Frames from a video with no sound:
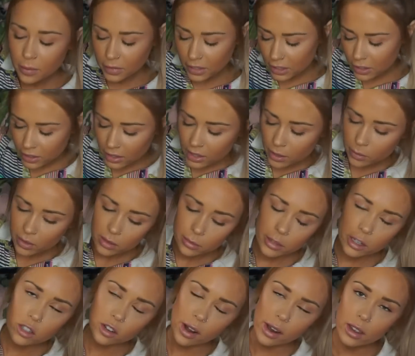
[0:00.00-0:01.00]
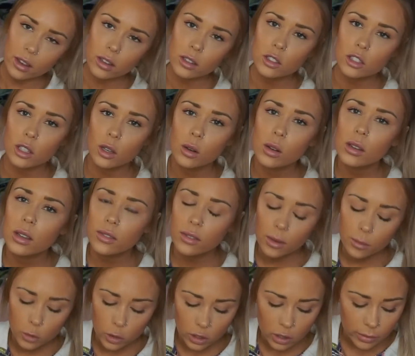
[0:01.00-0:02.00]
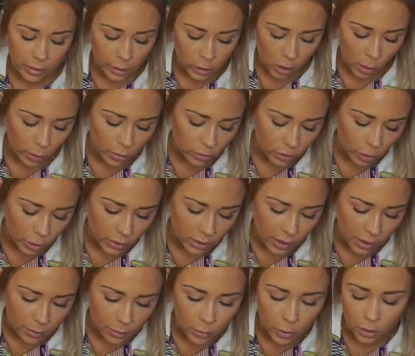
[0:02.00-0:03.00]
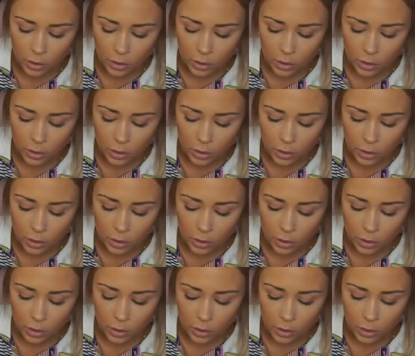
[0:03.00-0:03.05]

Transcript: These are going to be in my try-on, so if I'm doing a bad job of showing them,